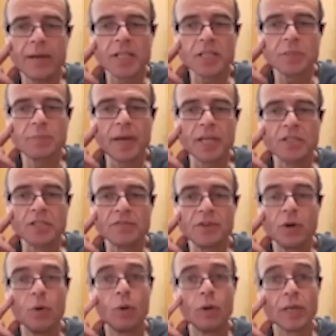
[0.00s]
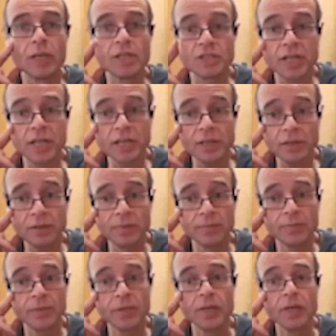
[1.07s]
has space for all his teeth
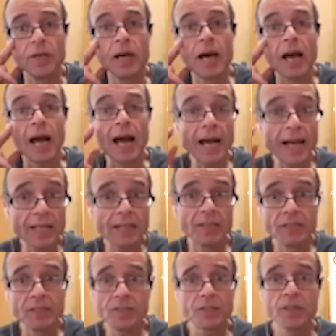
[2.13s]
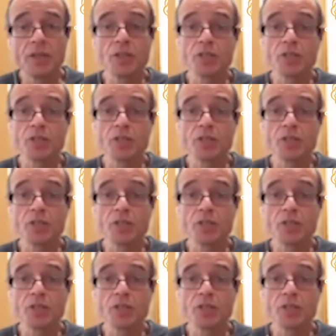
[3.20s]
and mm-hmm.